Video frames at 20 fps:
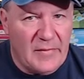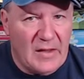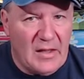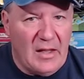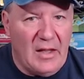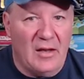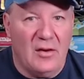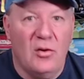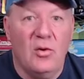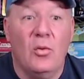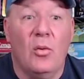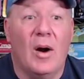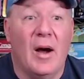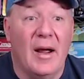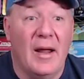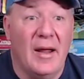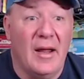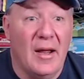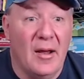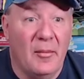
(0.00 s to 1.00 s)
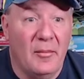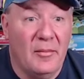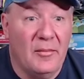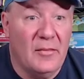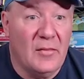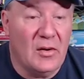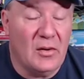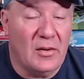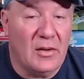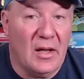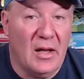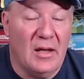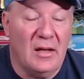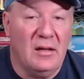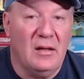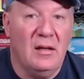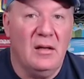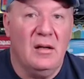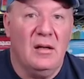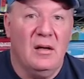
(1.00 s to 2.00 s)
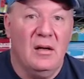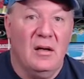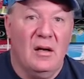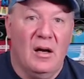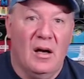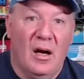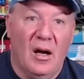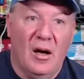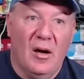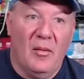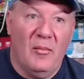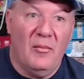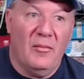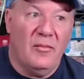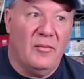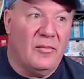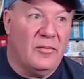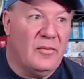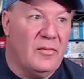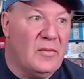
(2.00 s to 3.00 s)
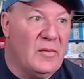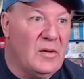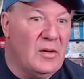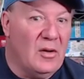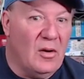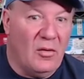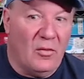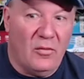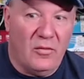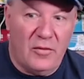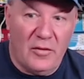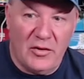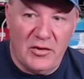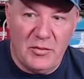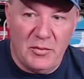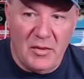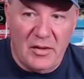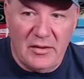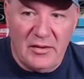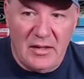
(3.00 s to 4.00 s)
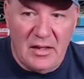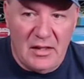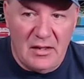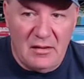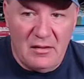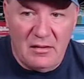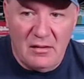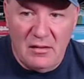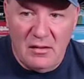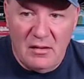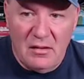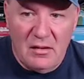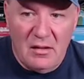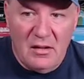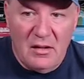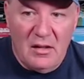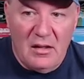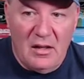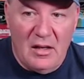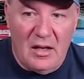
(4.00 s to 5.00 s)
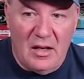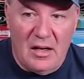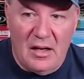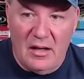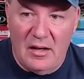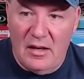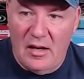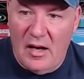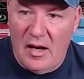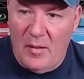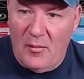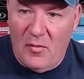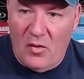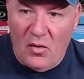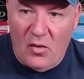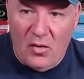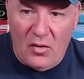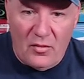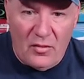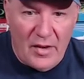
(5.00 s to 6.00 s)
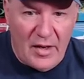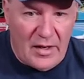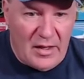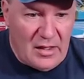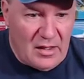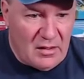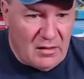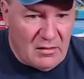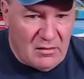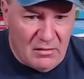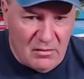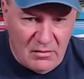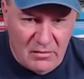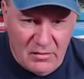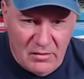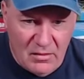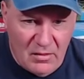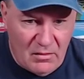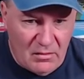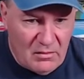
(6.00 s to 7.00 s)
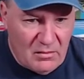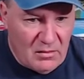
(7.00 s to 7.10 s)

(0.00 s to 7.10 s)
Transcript: and who I am, okay, um, you know, first month in, and I'm already, you, you know,